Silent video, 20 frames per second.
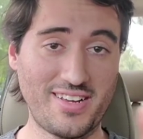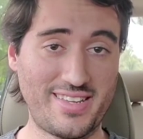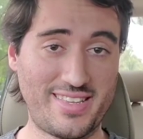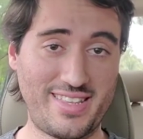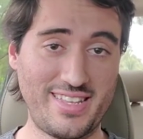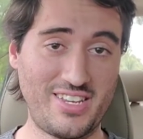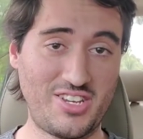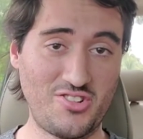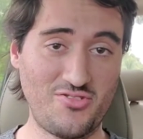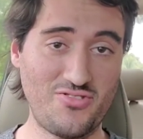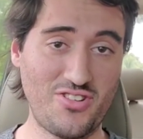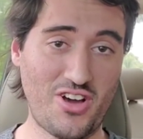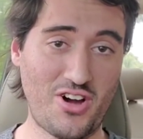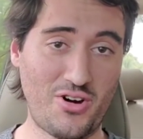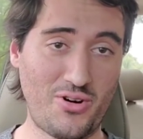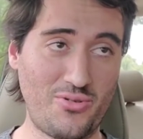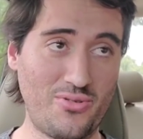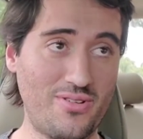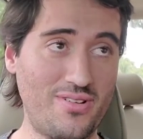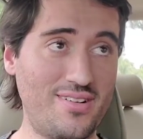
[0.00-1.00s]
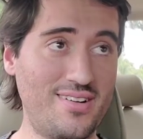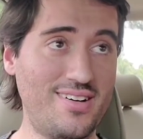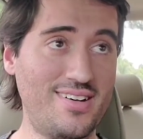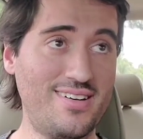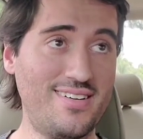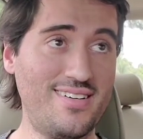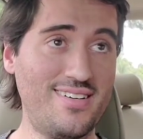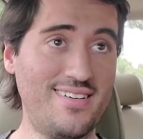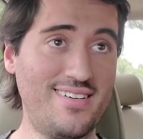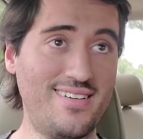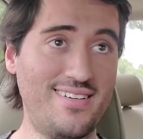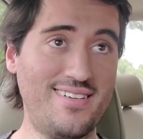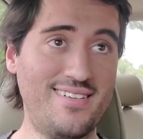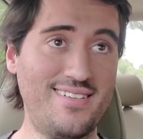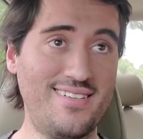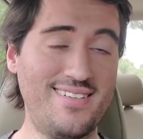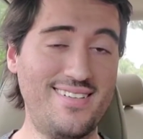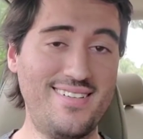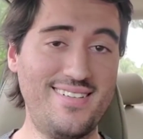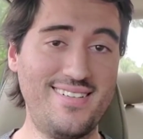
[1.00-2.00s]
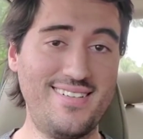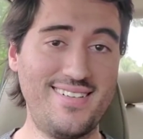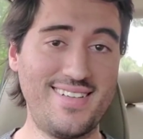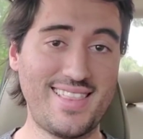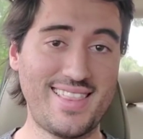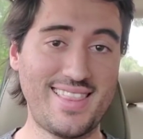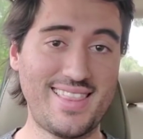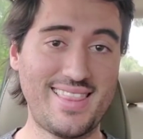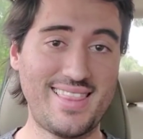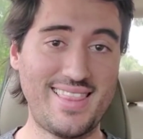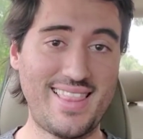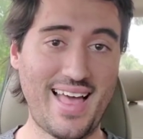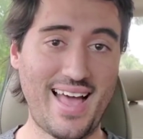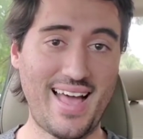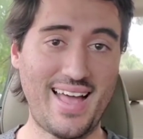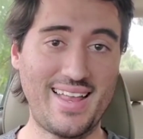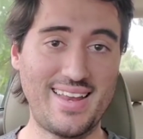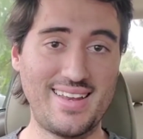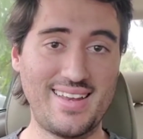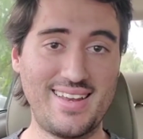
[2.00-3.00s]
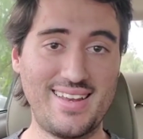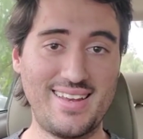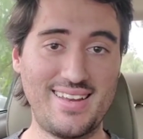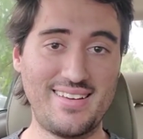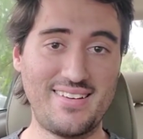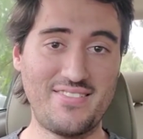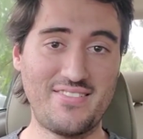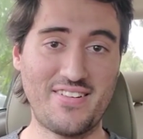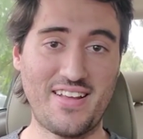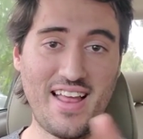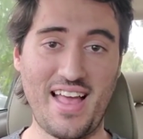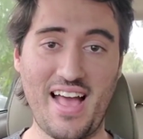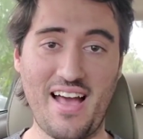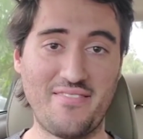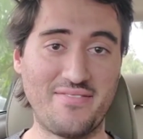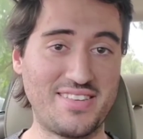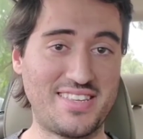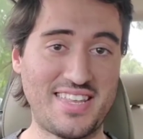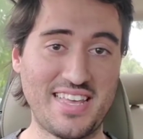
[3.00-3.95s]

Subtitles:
Did you know? This is the longest did you know